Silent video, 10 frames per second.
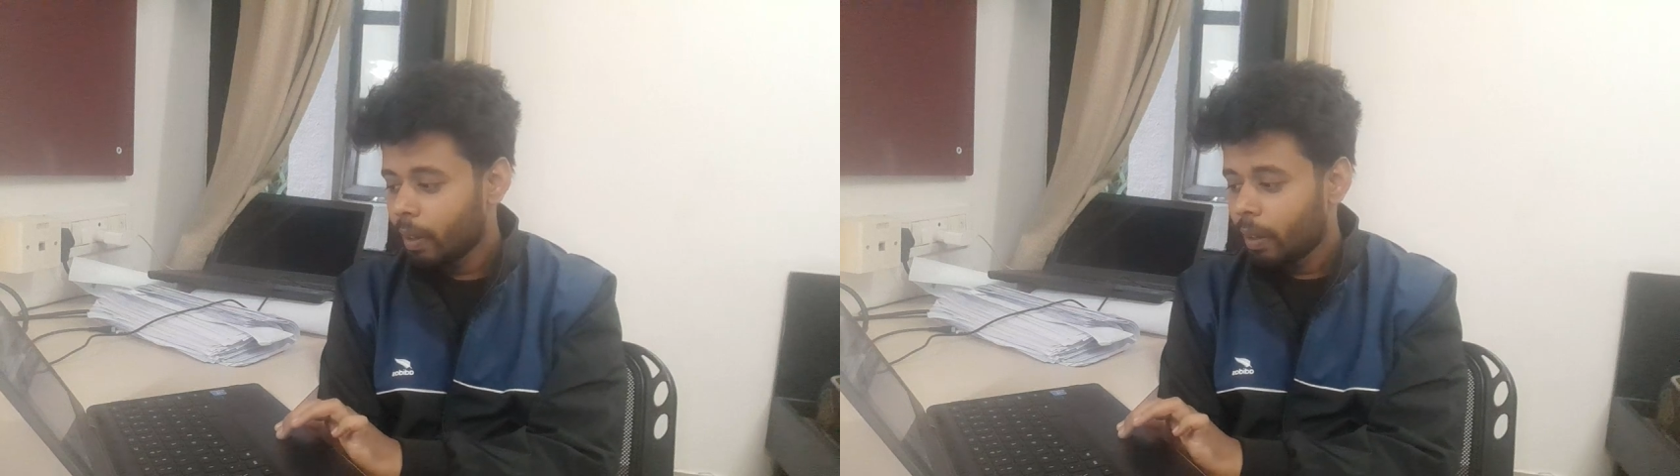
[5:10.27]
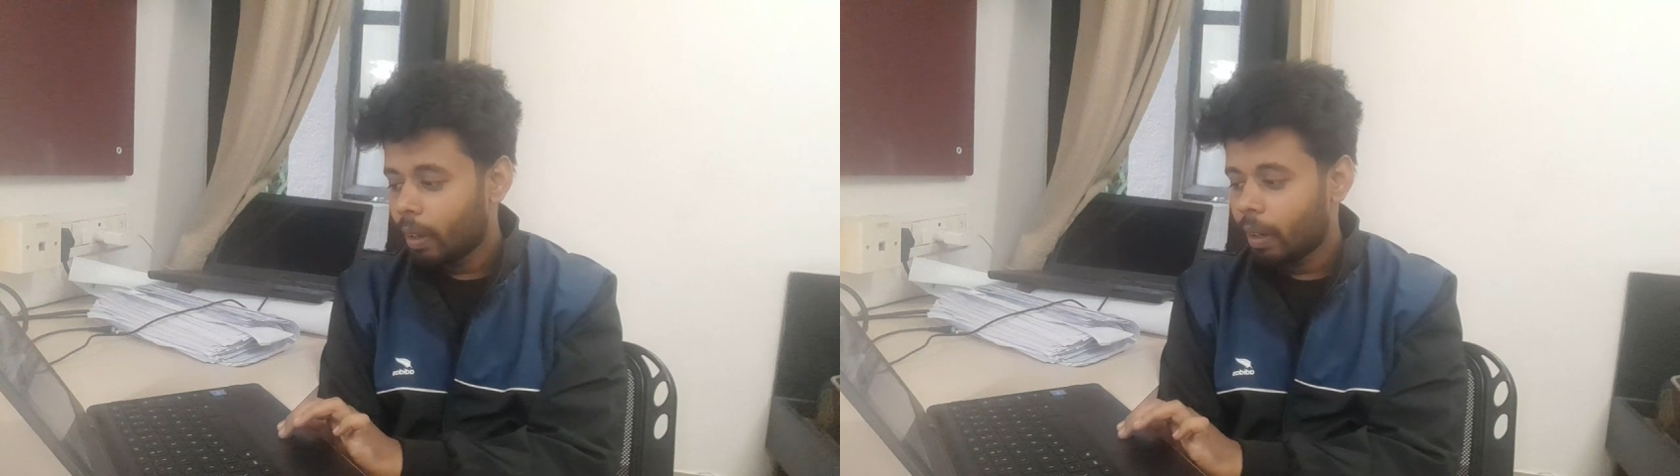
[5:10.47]

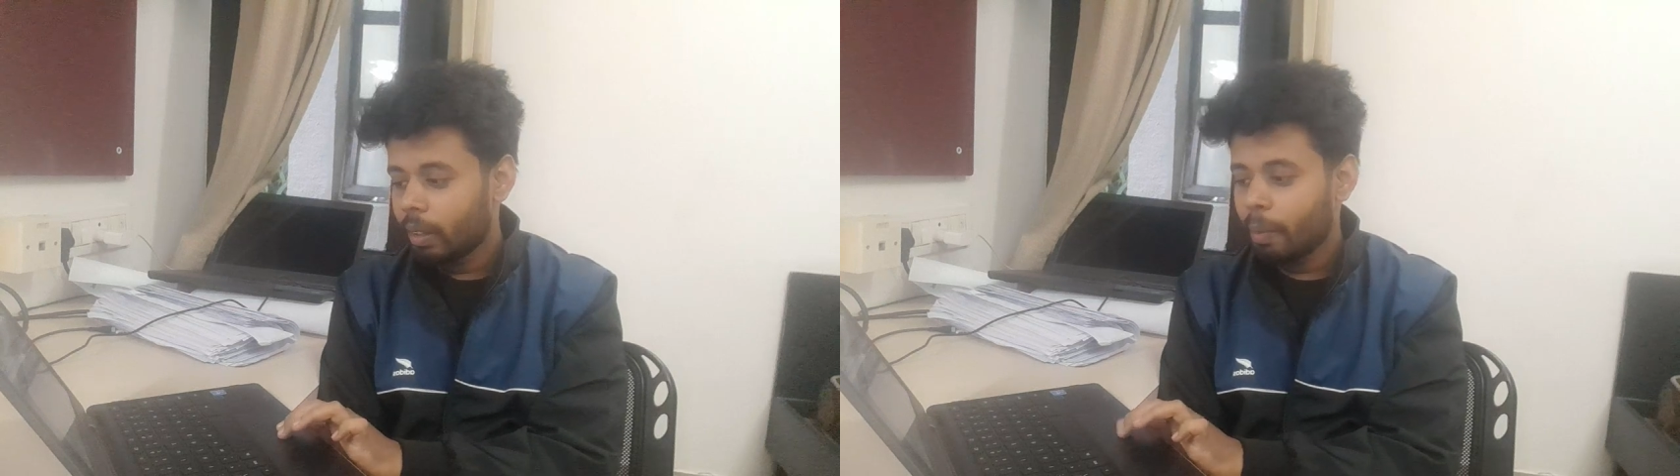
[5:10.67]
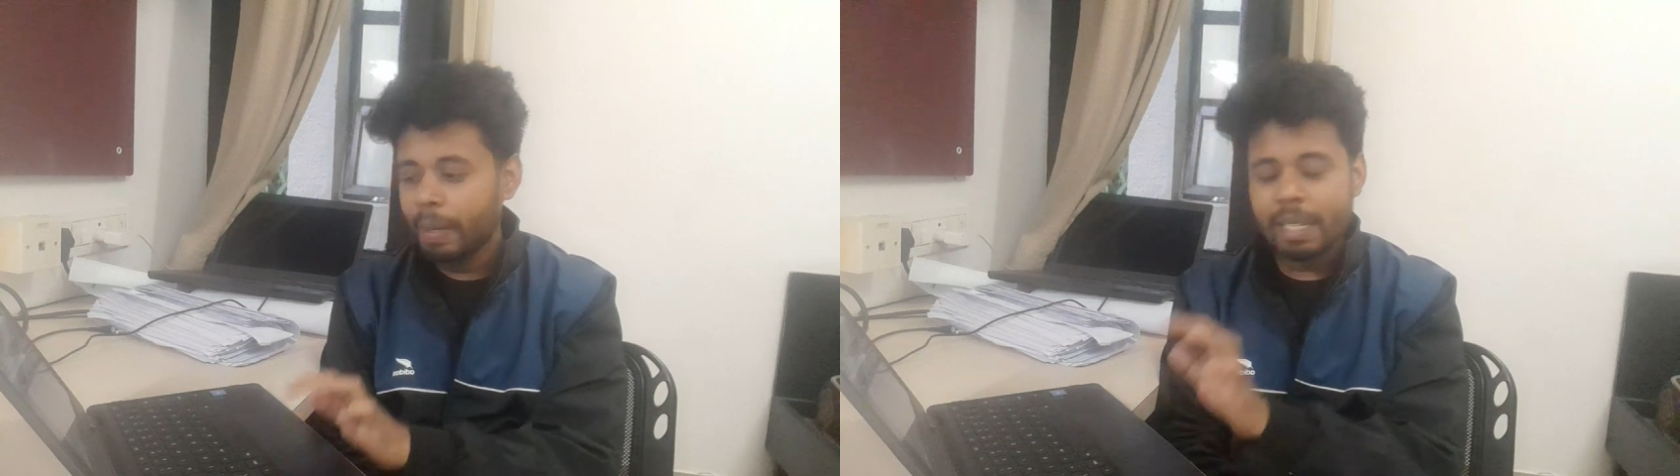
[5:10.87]

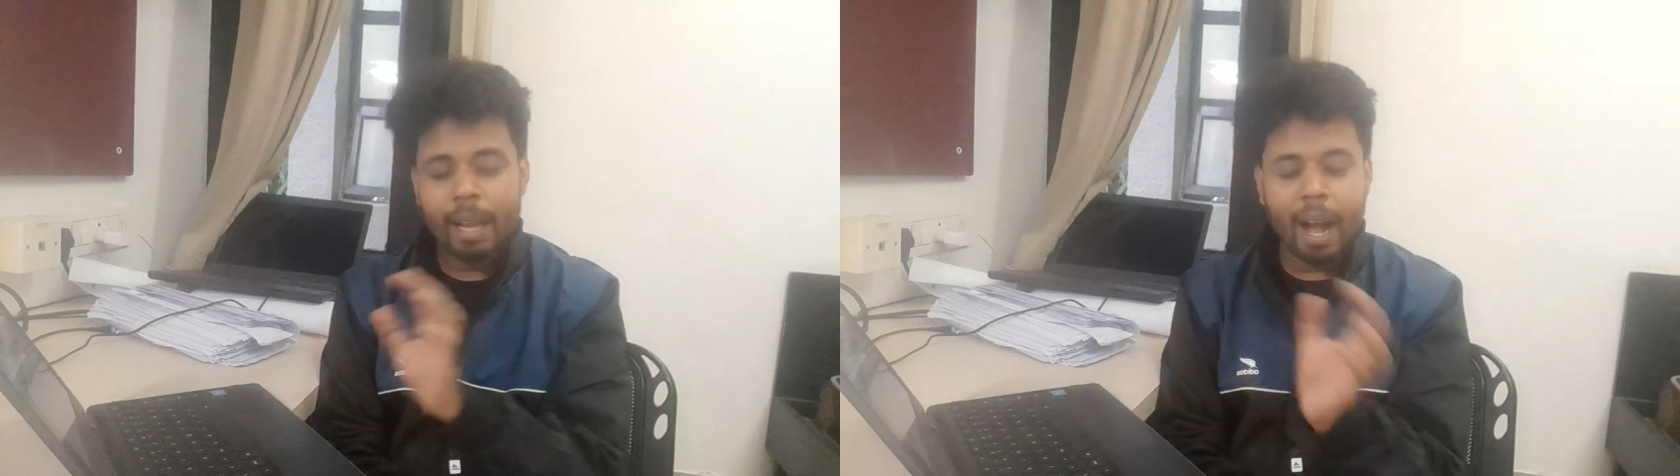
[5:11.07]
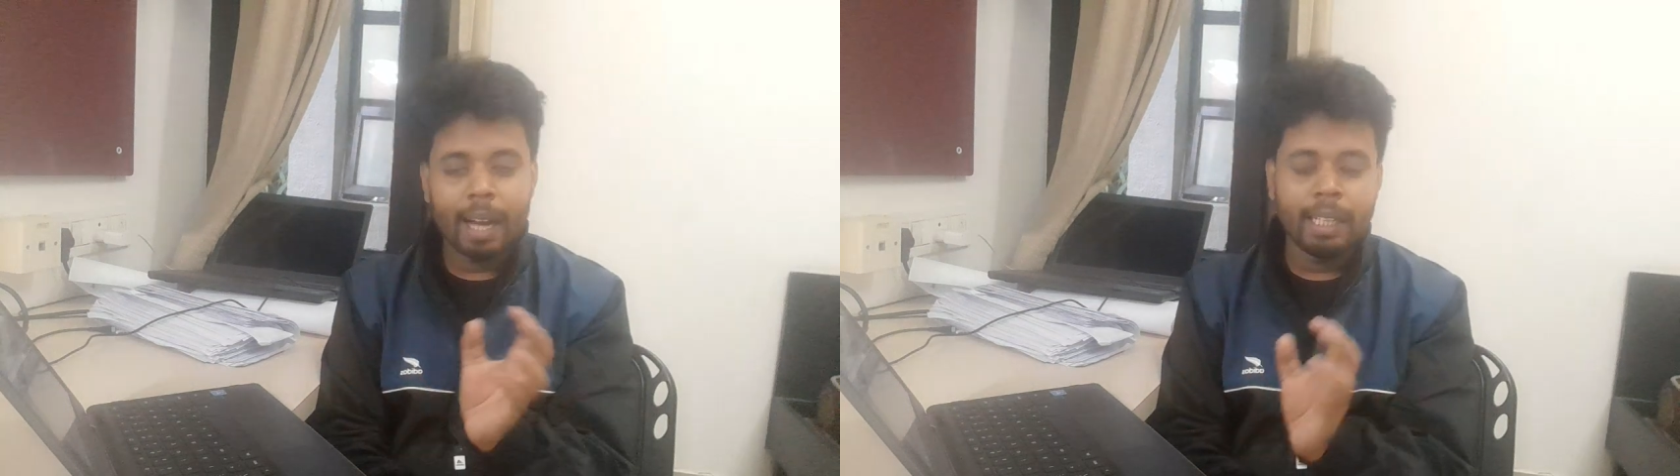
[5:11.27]
the basic
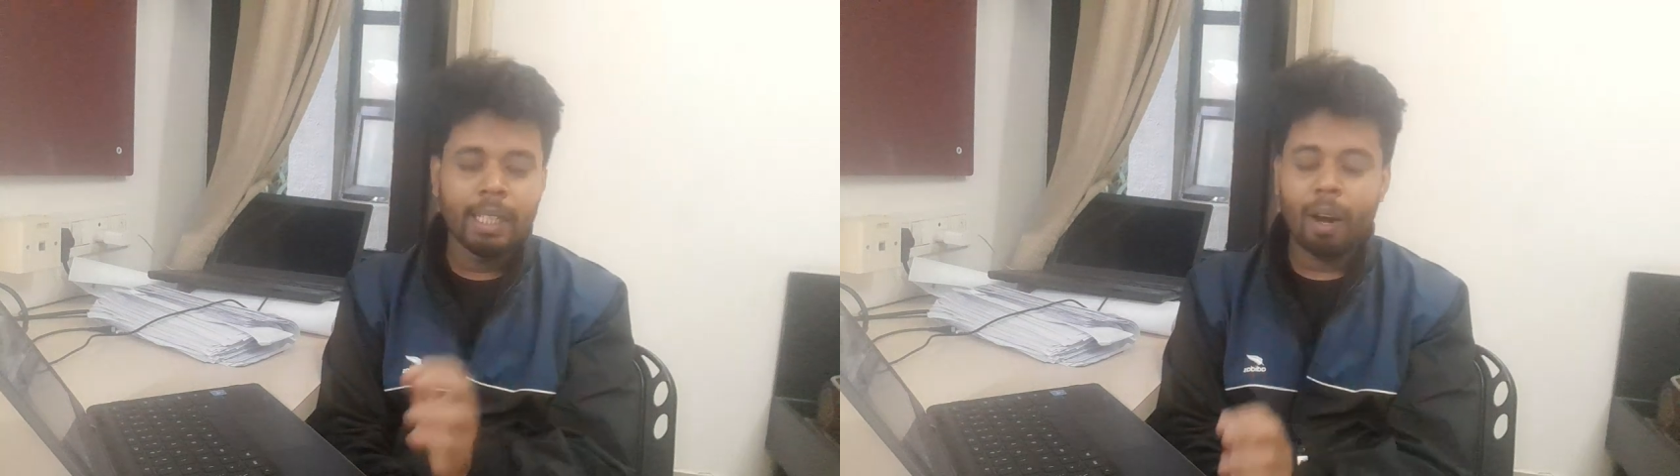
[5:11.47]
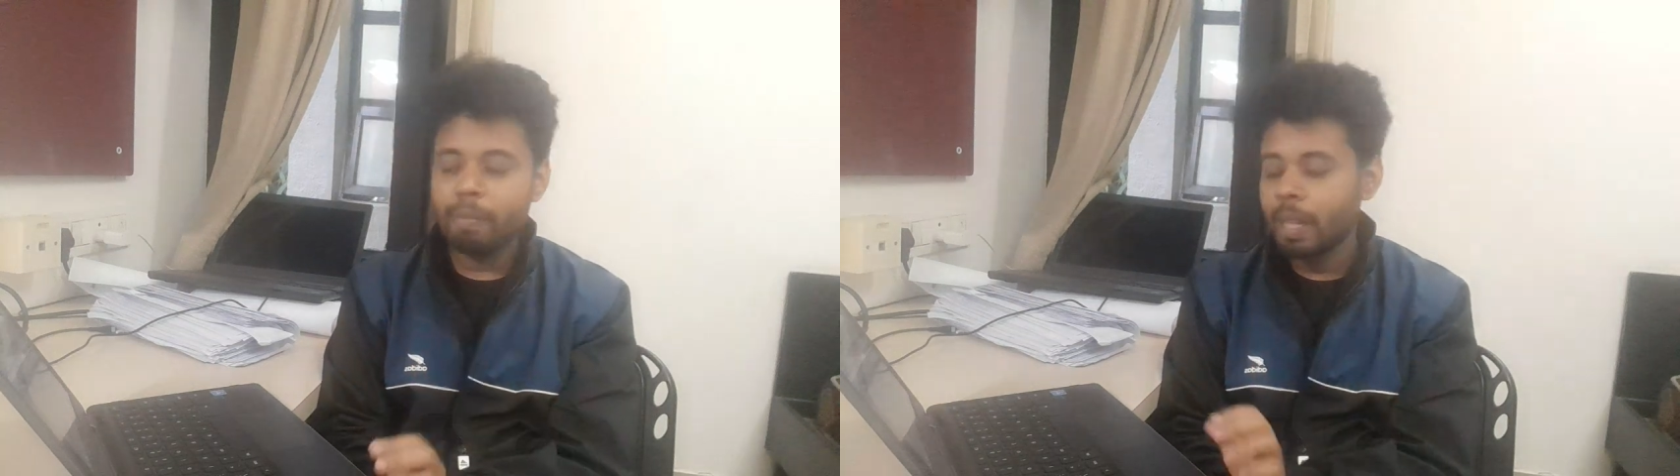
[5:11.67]

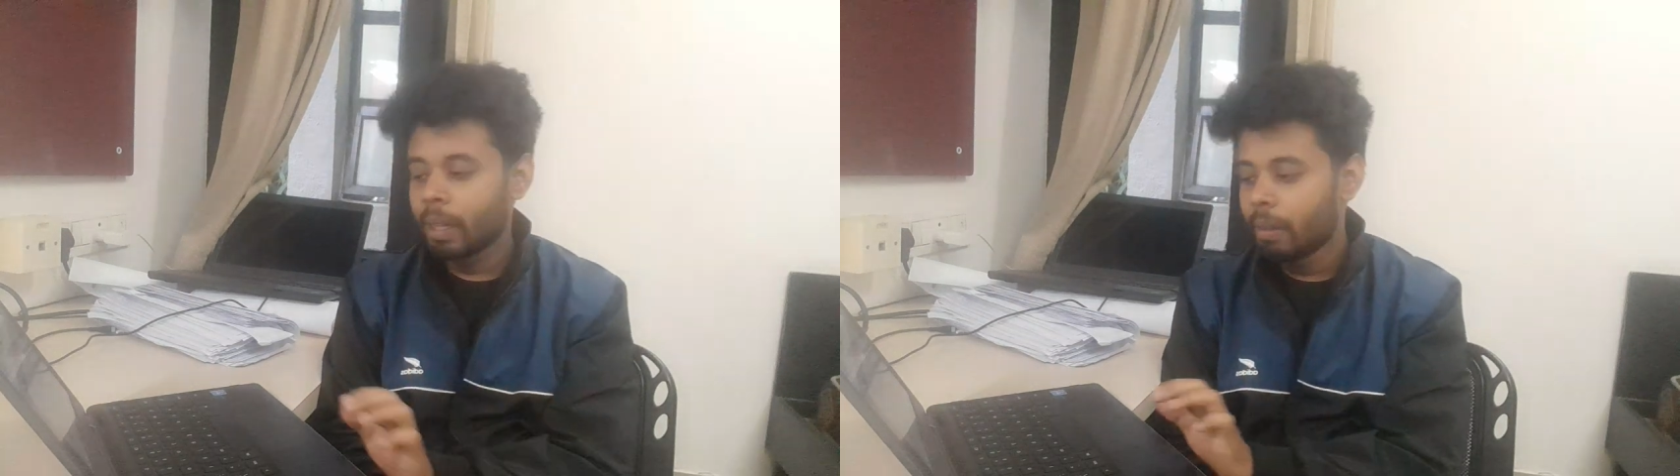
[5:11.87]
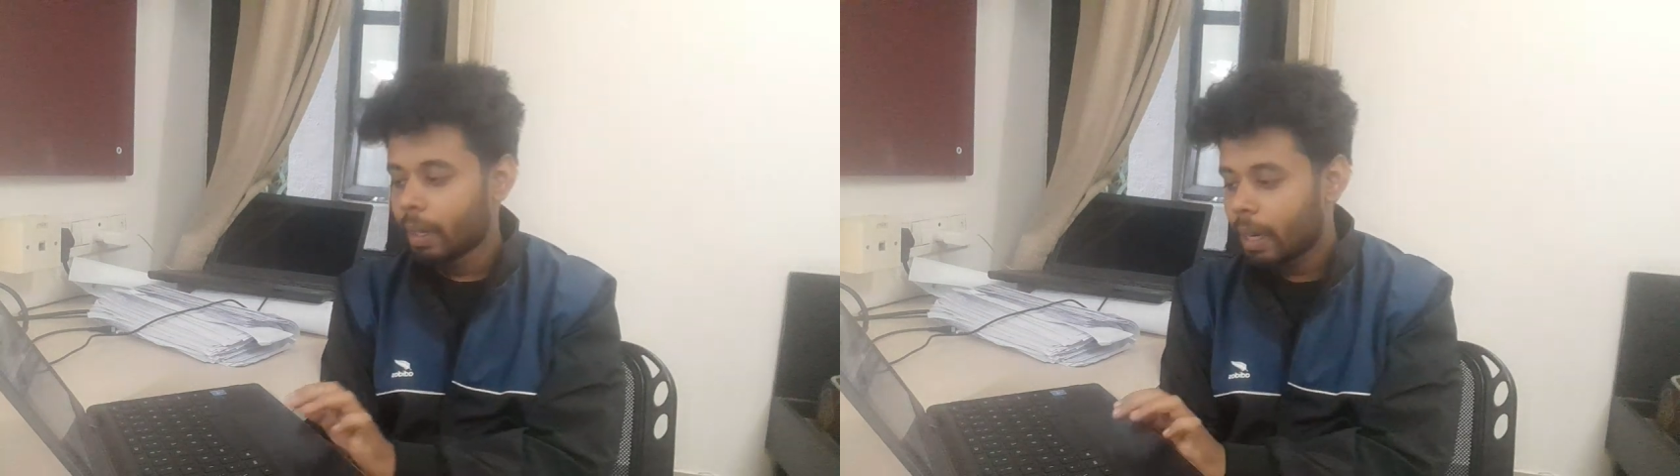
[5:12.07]
idea of the
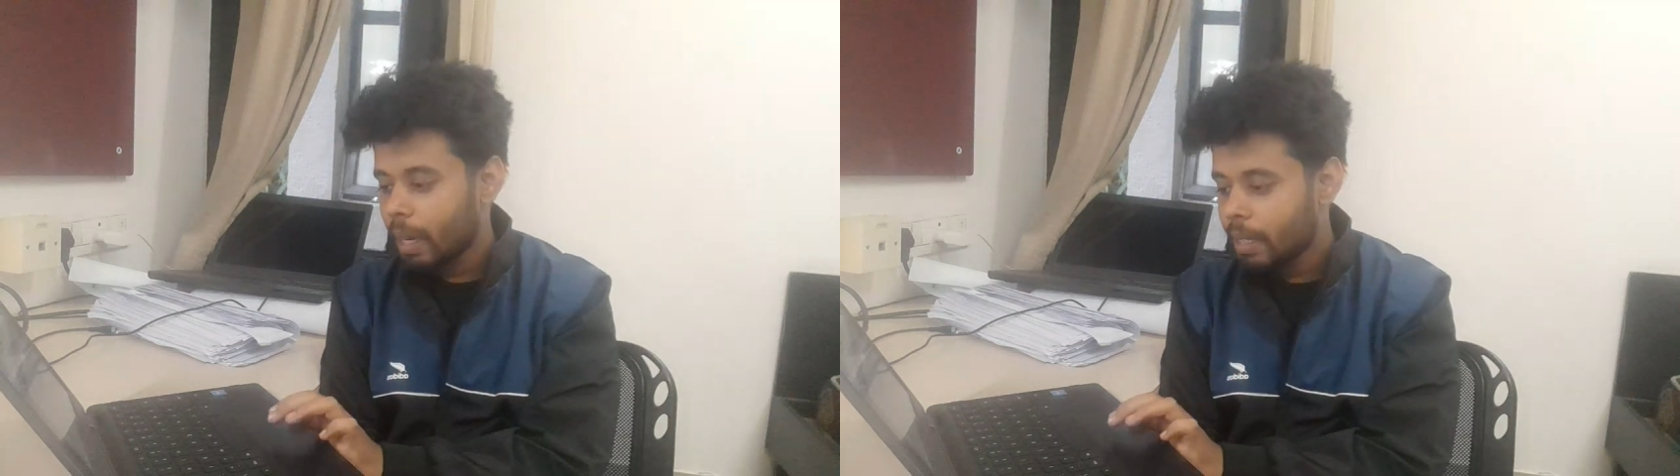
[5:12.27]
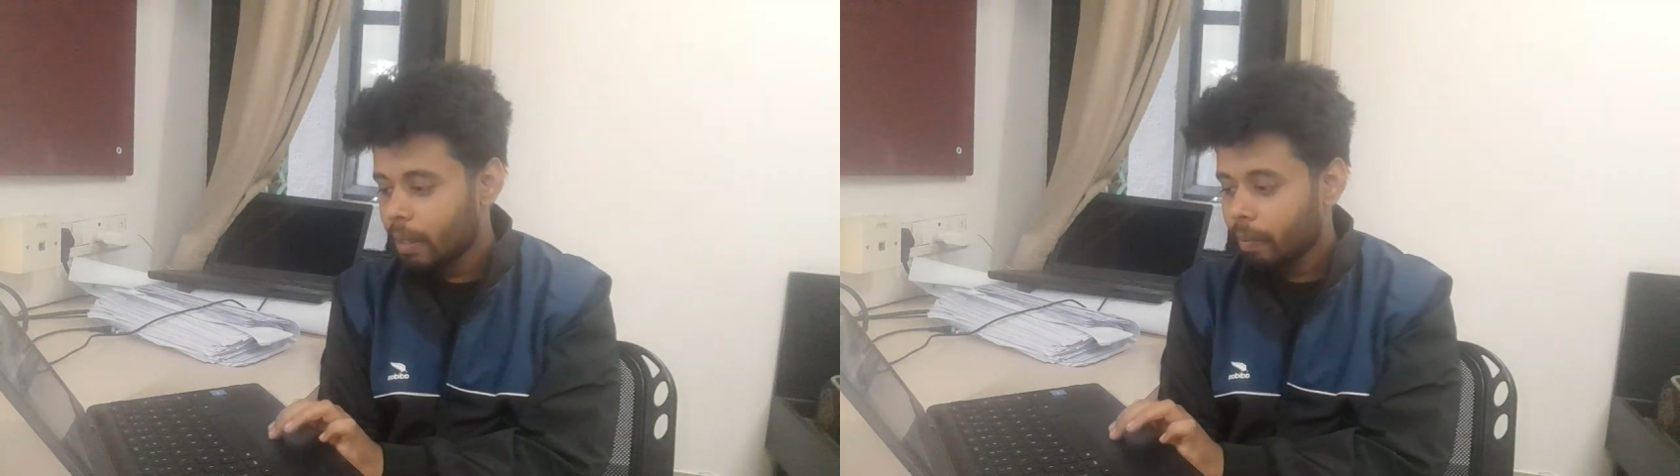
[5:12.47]
new
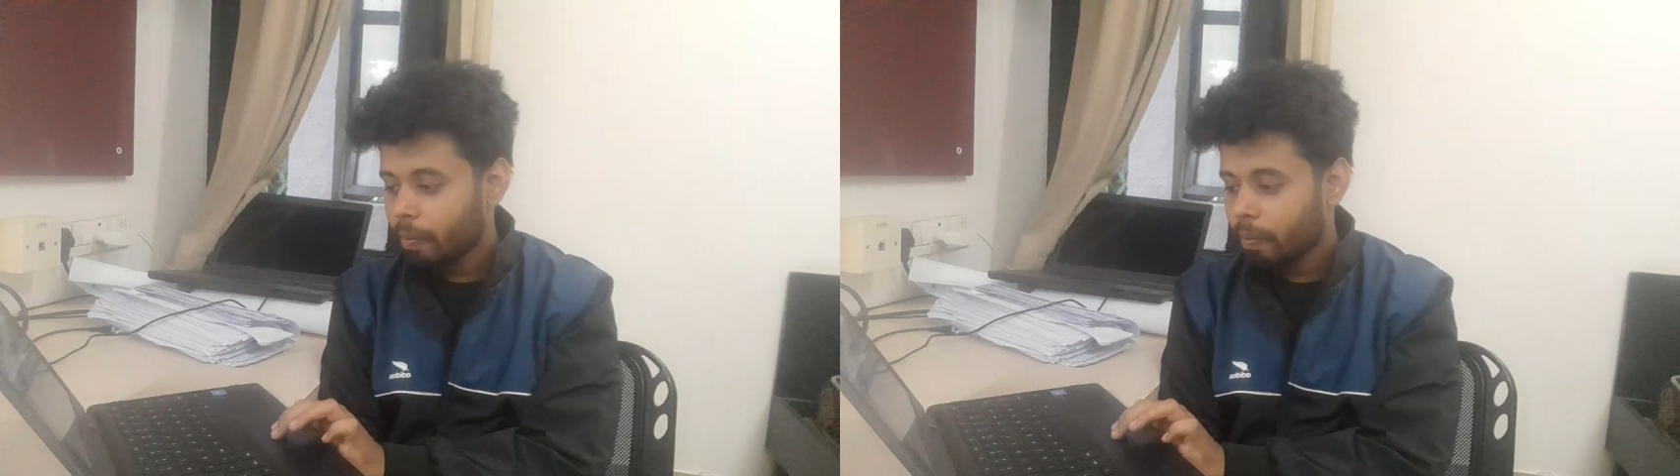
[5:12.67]
literature,